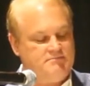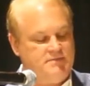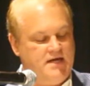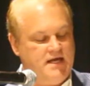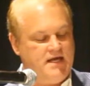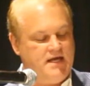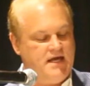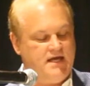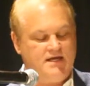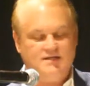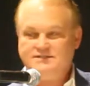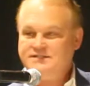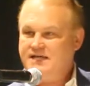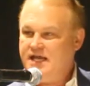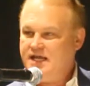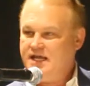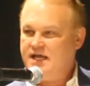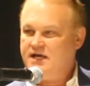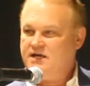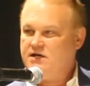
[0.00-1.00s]
making and
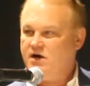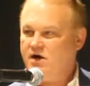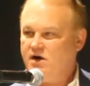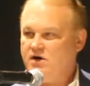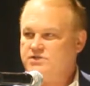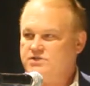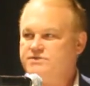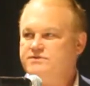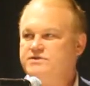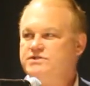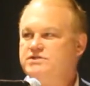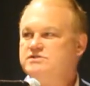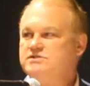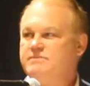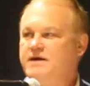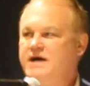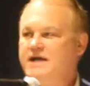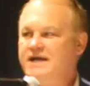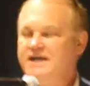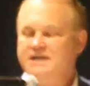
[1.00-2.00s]
taking calls for just
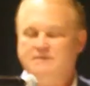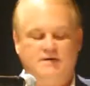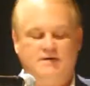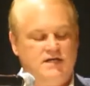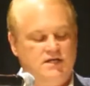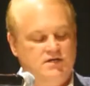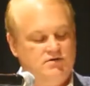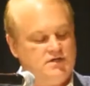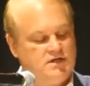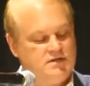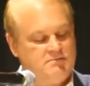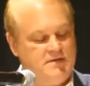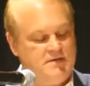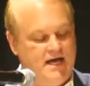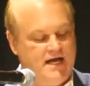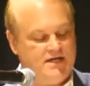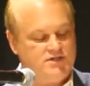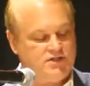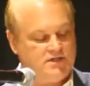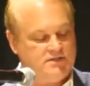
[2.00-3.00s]
about anybody you could
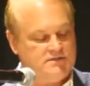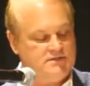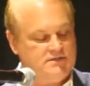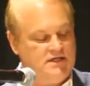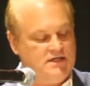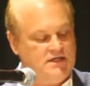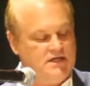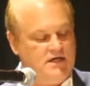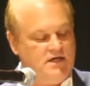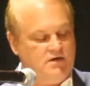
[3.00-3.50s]
imagine.